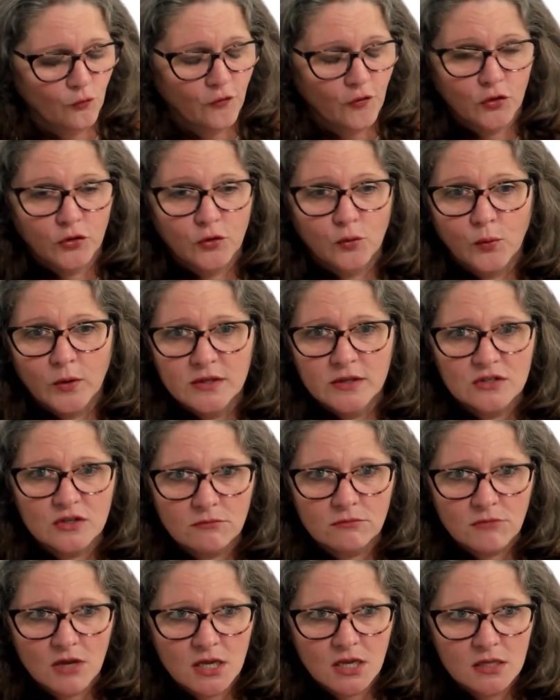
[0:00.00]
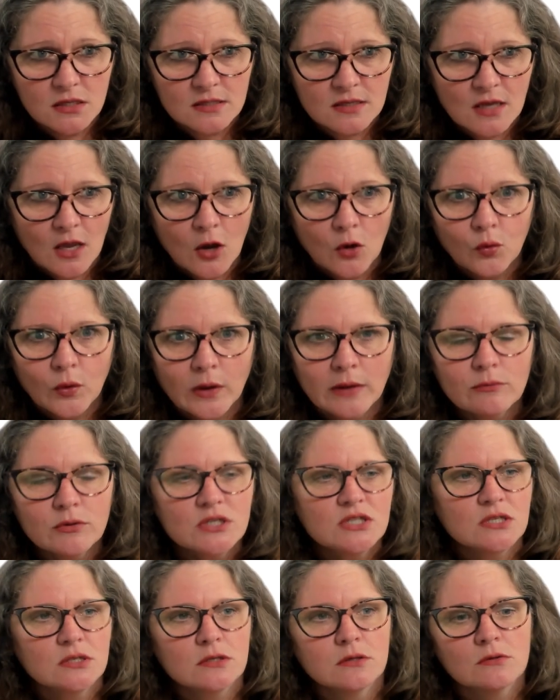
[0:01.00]
for the winter months, we
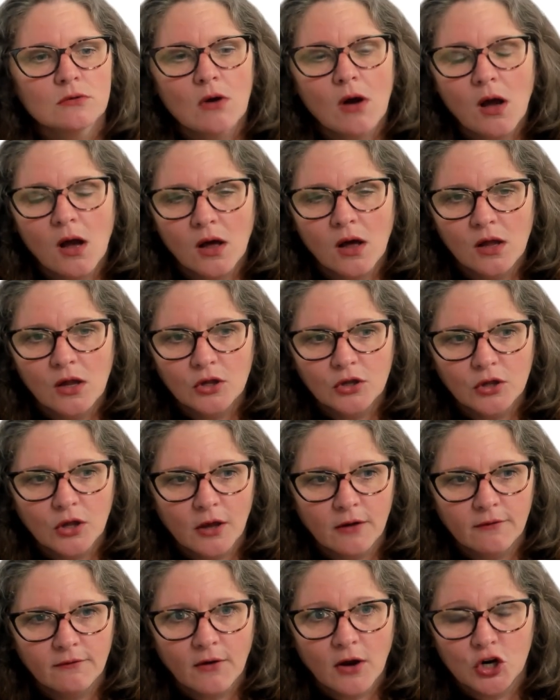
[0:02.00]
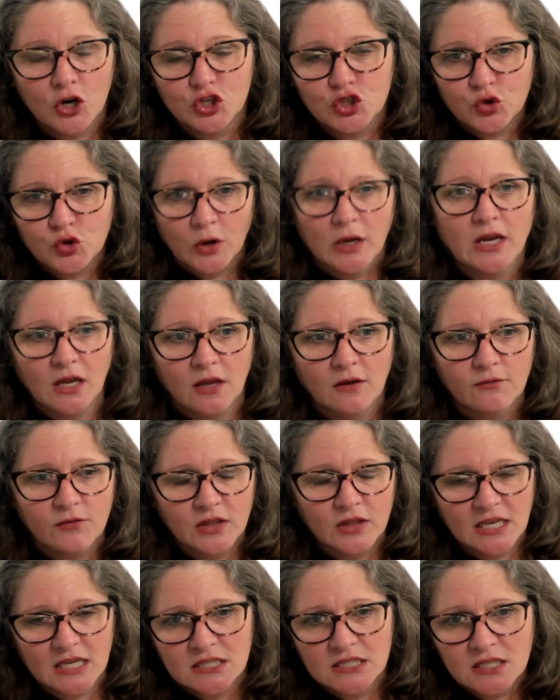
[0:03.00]
would do all of our training
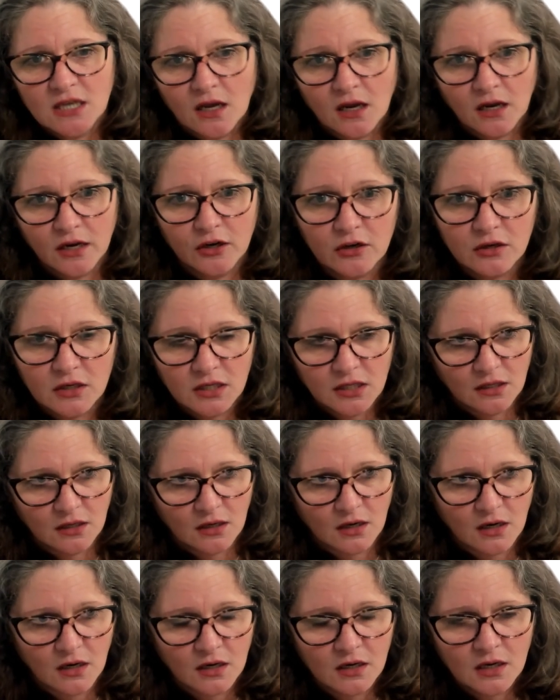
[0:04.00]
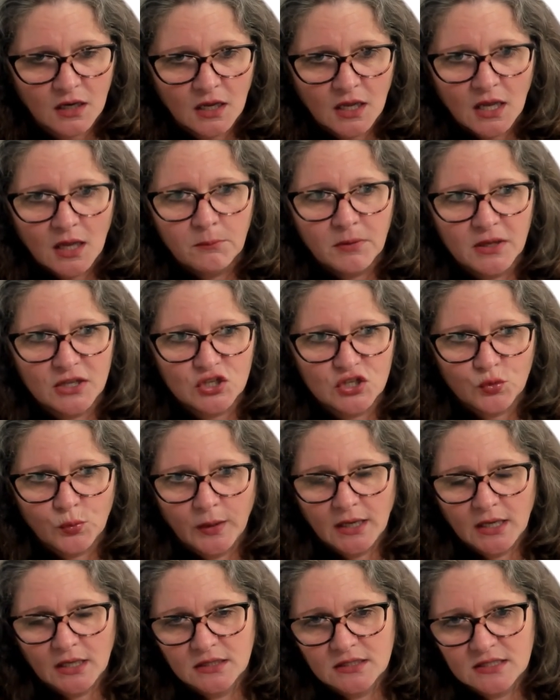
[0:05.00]
for the entire year
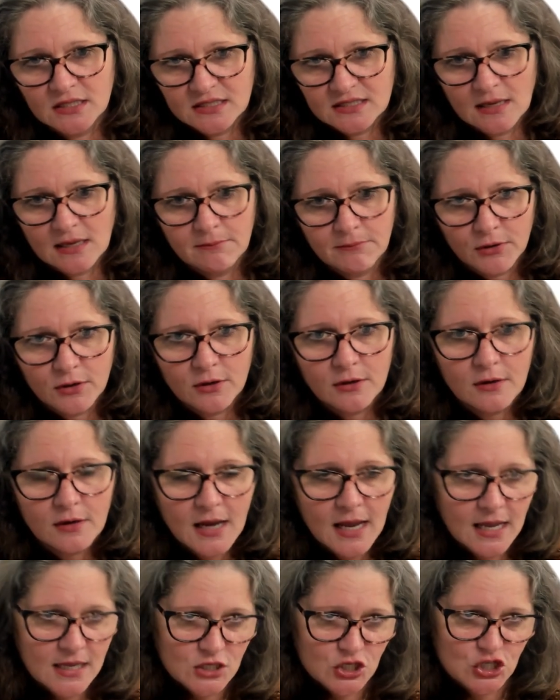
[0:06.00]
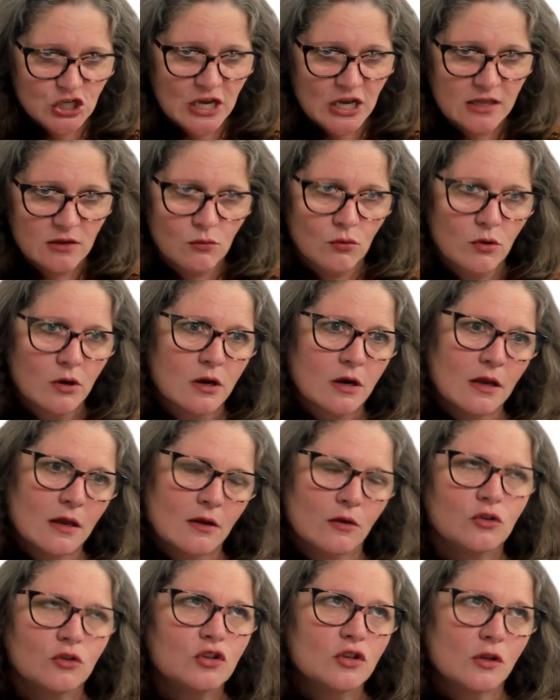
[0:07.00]
between December and
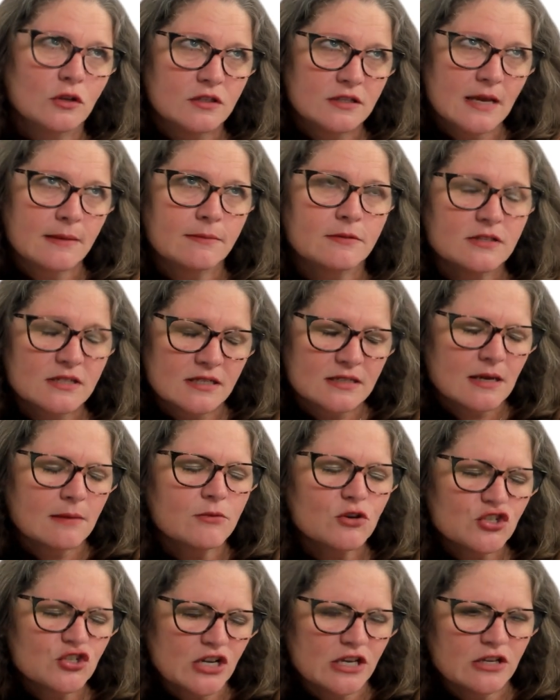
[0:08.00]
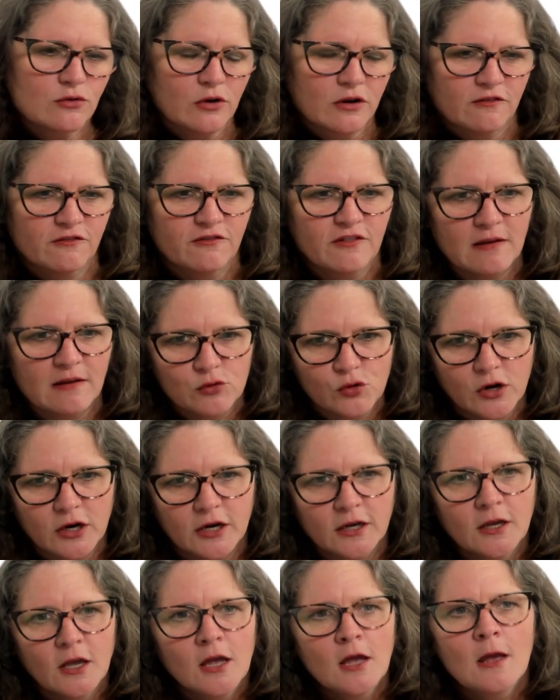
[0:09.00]
January, December, January, and
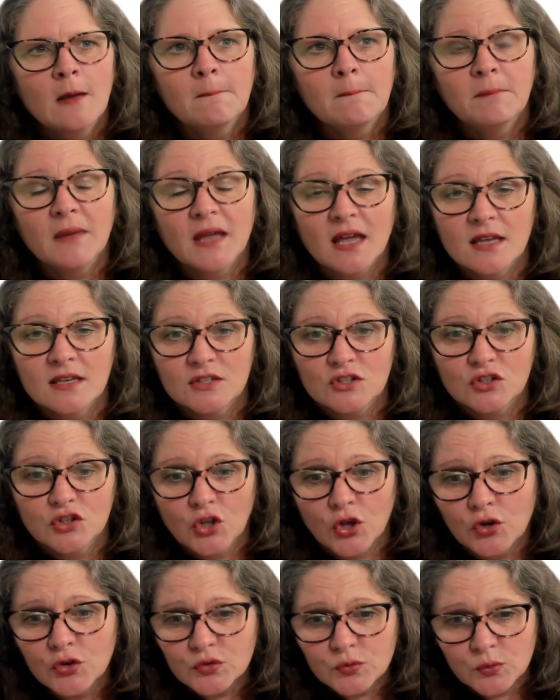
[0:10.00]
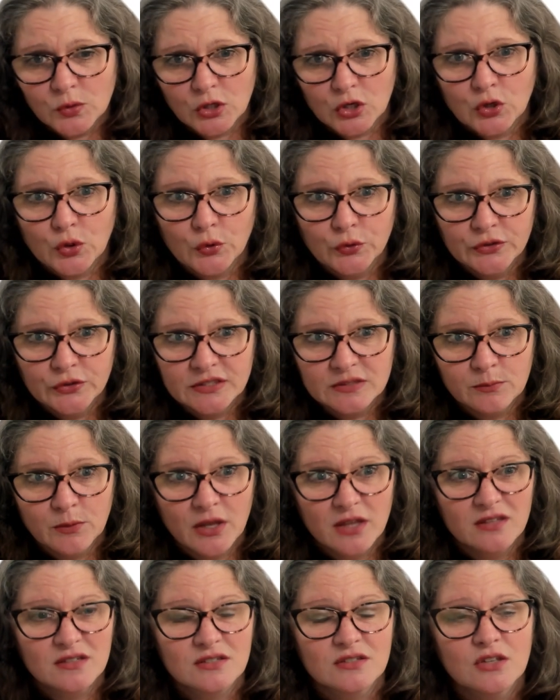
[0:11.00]
February, because those were the coldest
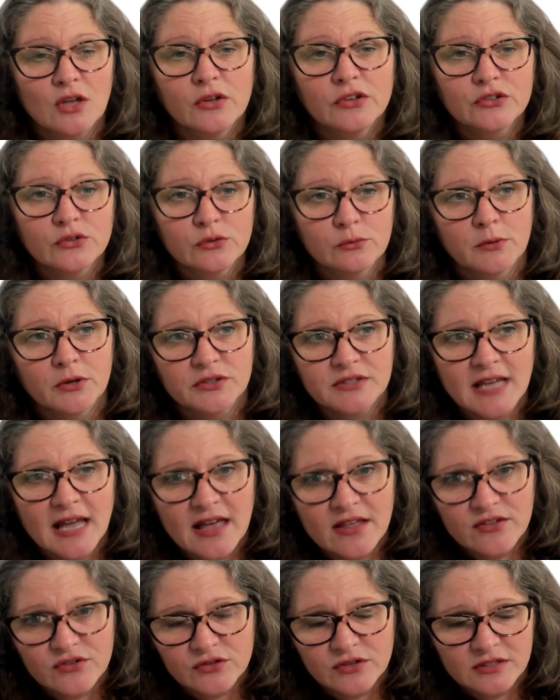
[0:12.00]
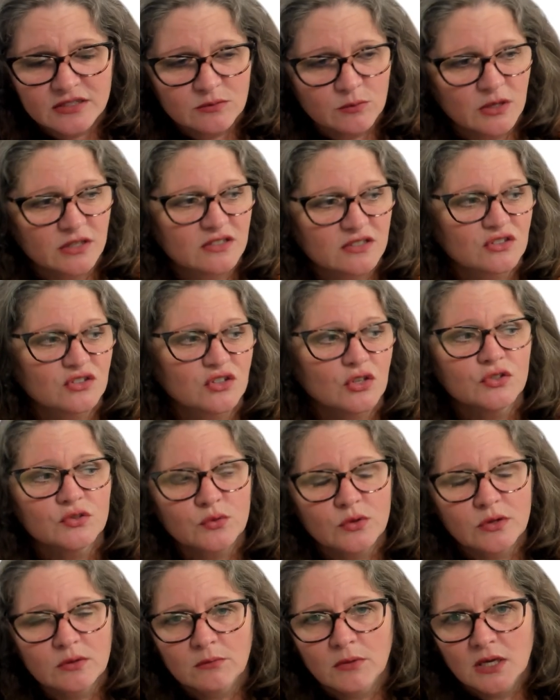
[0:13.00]
months. Those were the most hazardous months.
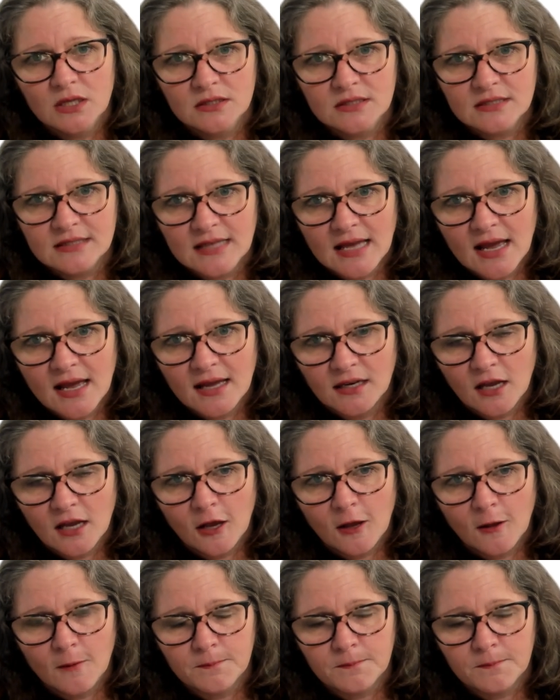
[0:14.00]
Those were the months that